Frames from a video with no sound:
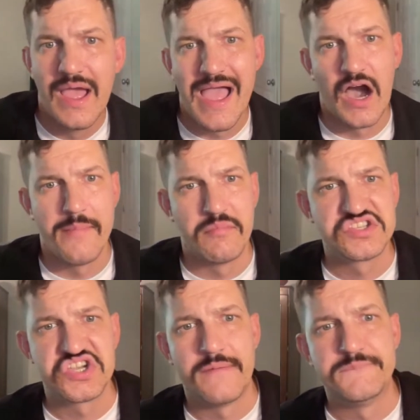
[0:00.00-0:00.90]
Alabama
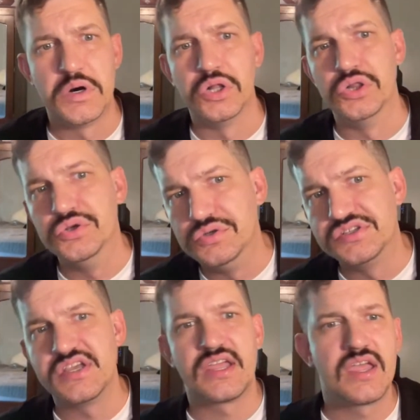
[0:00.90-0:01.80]
softball
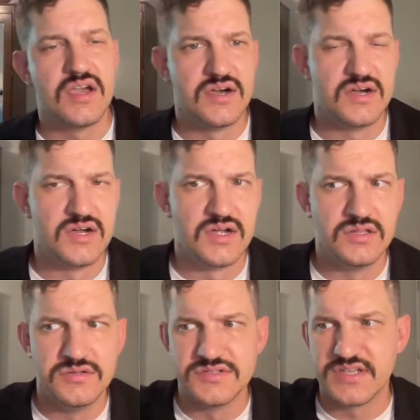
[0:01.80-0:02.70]
losing
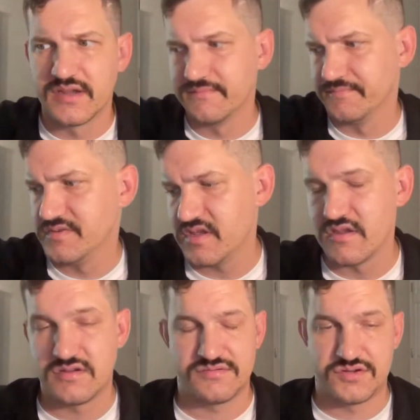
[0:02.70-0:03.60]
to
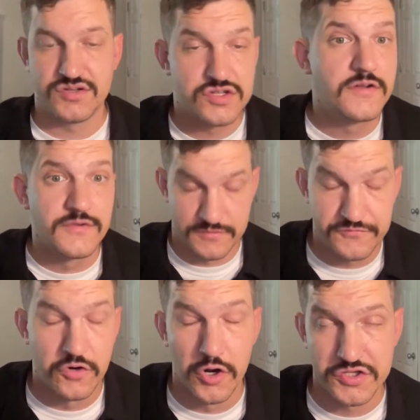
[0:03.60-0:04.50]

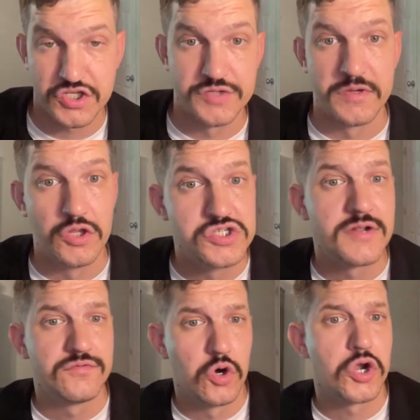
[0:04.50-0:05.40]
Florida, losing
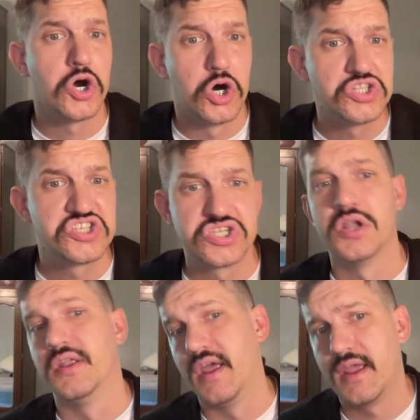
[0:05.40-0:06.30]
to Florida on
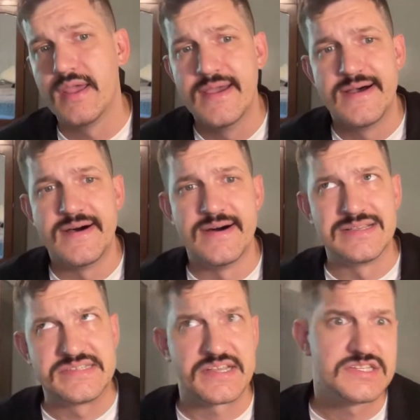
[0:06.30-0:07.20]
Sunday,
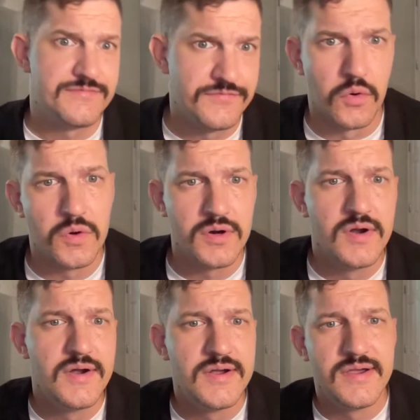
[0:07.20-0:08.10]
6-4.
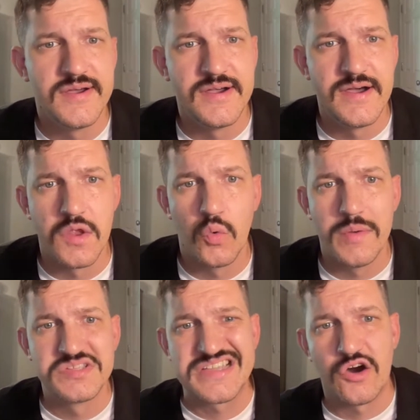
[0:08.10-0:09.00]
Their
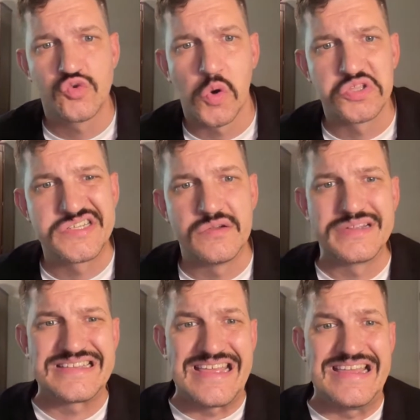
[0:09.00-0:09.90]
Women's College World
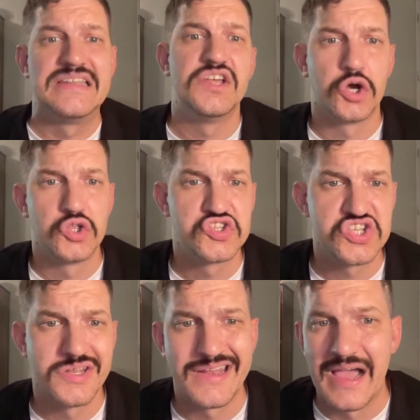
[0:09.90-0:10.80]
Series ended on
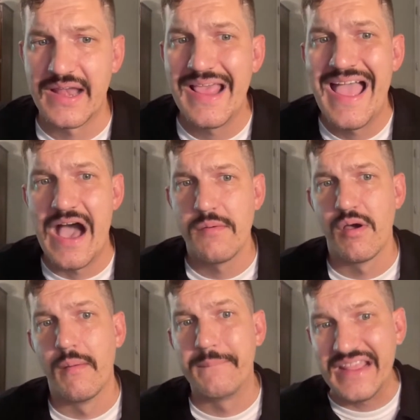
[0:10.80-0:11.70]
Sunday night.
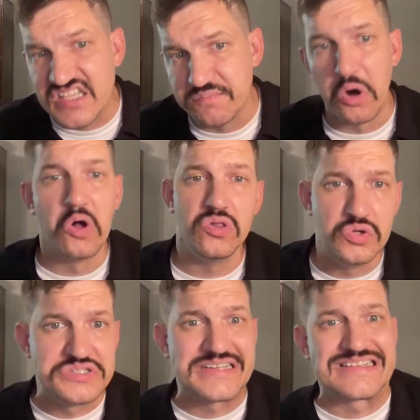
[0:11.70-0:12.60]
Alabama baseball
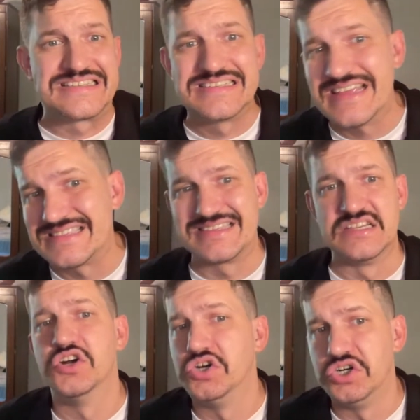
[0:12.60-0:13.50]
losing to
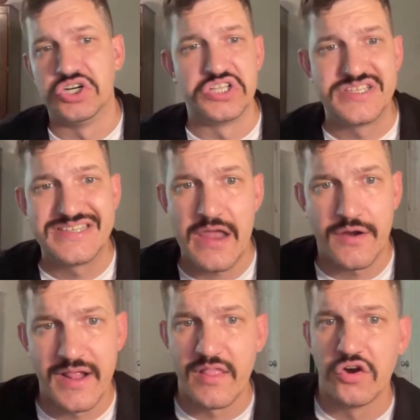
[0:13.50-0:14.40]
Stetson on
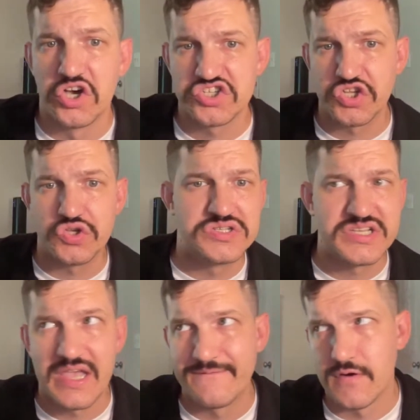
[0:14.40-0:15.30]
Saturday. They lost to
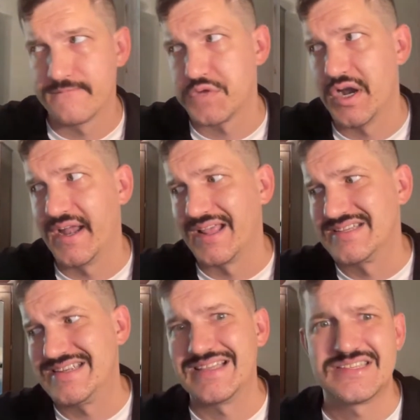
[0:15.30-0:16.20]
UCF on Friday,
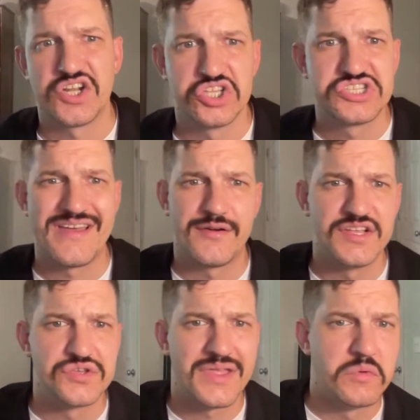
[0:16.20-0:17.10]
Stetson on Saturday.
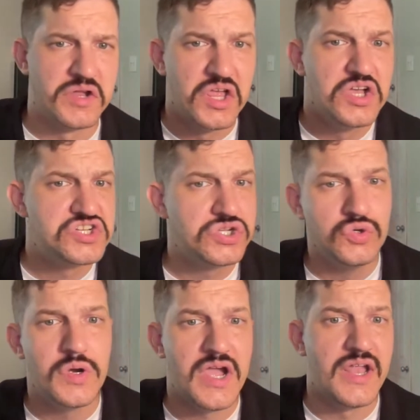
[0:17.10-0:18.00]
So they went
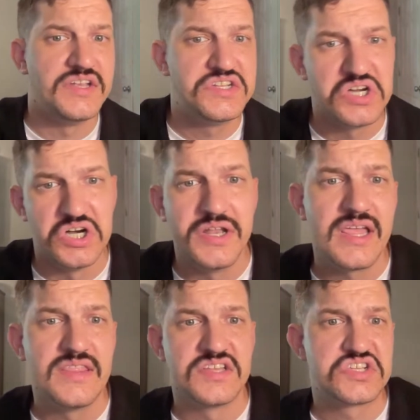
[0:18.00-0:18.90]
2-done
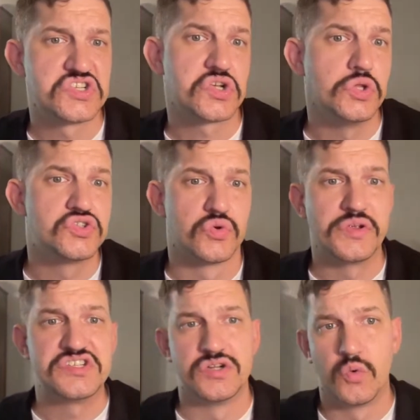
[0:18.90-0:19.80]
in the Tuscaloosa
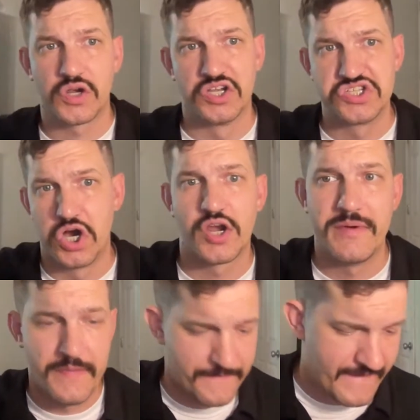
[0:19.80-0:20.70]
Regional. We're going to talk
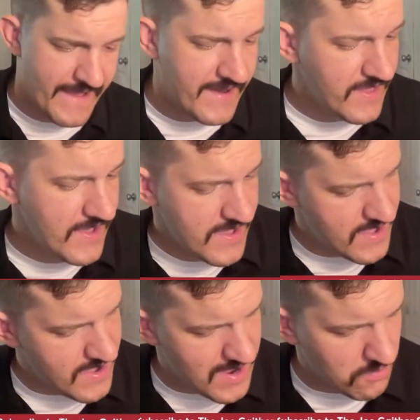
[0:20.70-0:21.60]
about that.
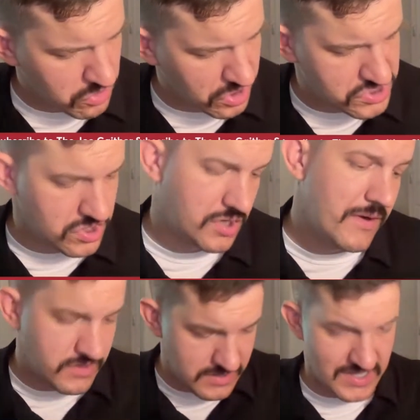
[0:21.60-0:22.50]
We're going to talk
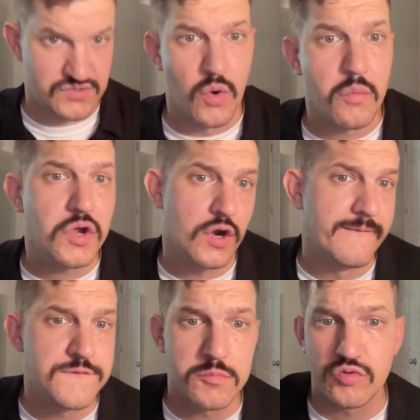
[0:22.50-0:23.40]
about, what we
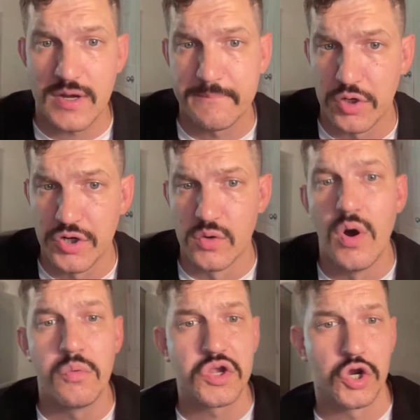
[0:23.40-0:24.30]
heard from Greg Byrne and
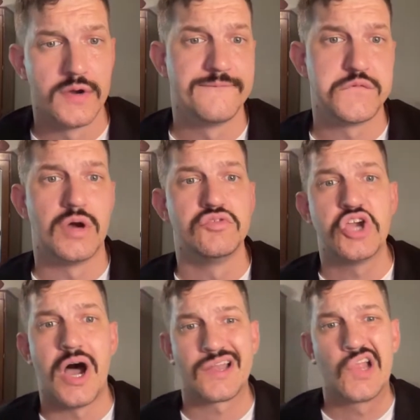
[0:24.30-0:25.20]
what we heard from
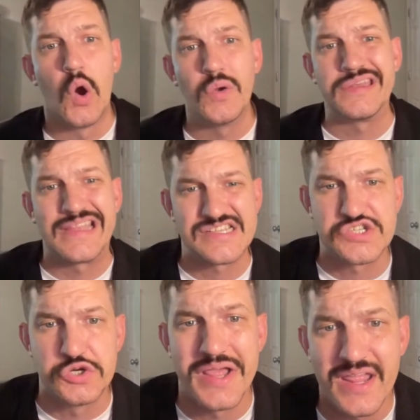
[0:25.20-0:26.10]
John Cohen
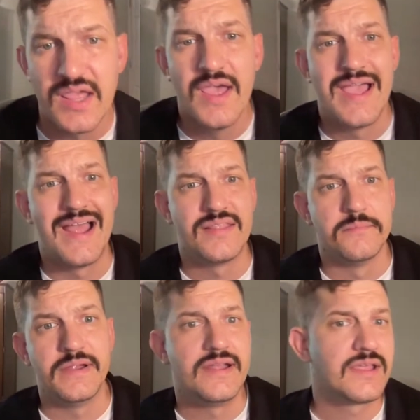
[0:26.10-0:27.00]
yesterday and the
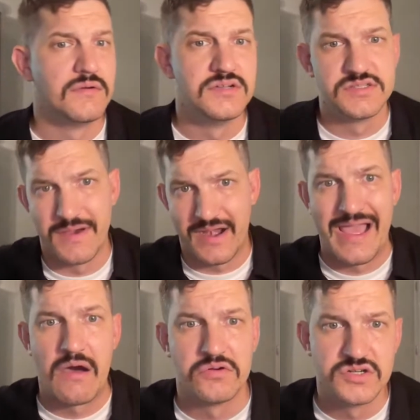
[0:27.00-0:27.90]
meeting. It was about an
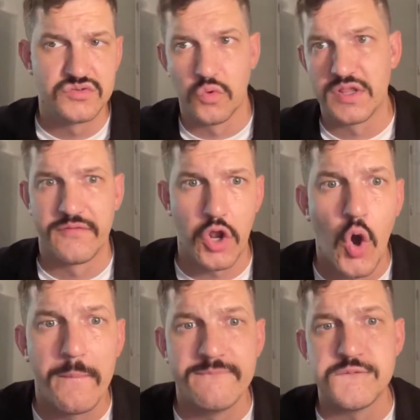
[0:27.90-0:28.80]
hour's worth of an
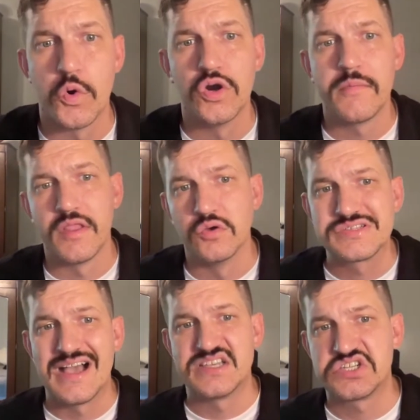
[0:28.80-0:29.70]
open forum, and those
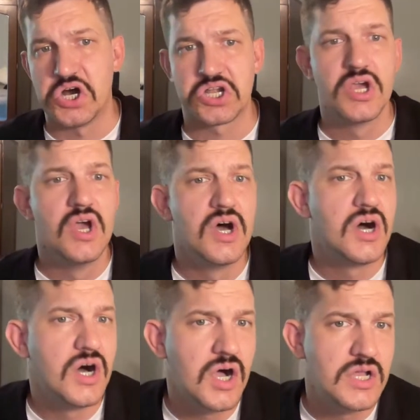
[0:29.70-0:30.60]
guys talked
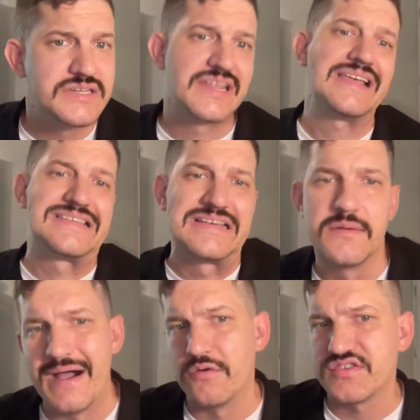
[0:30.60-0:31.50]
a decent
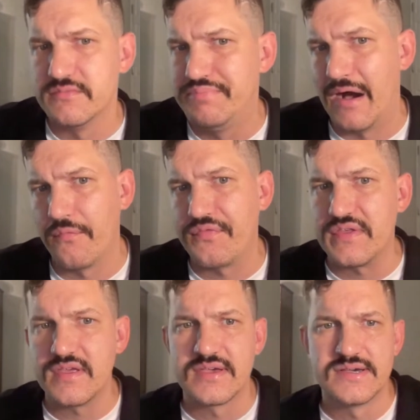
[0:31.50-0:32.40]
amount about
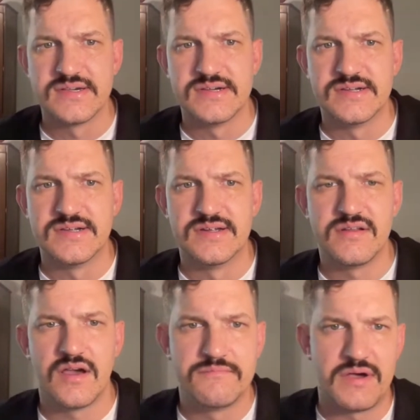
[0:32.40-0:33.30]

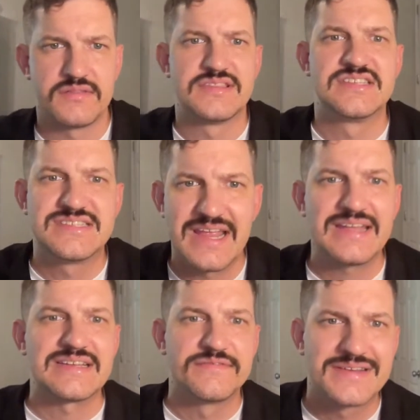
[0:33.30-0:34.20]
the
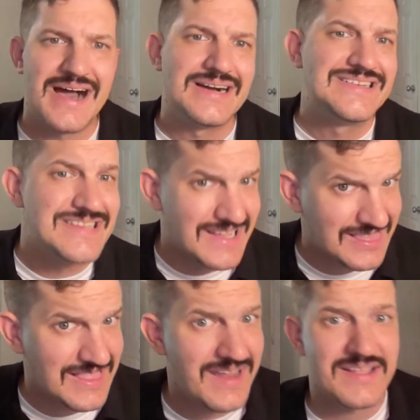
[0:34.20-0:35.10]
state of college
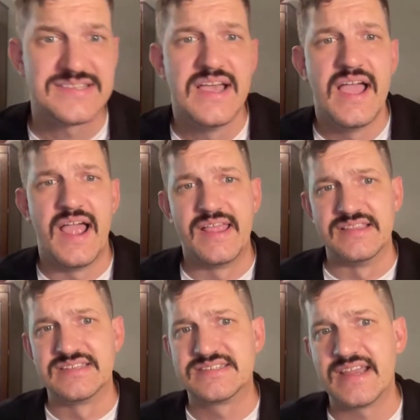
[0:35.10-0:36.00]
athletics and
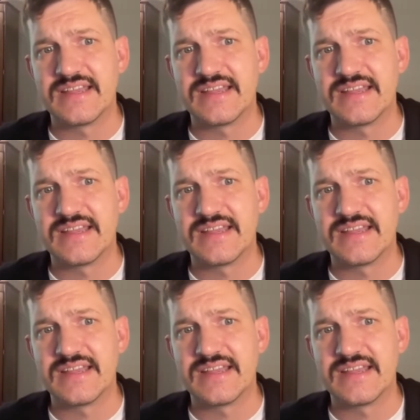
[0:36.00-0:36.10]
the state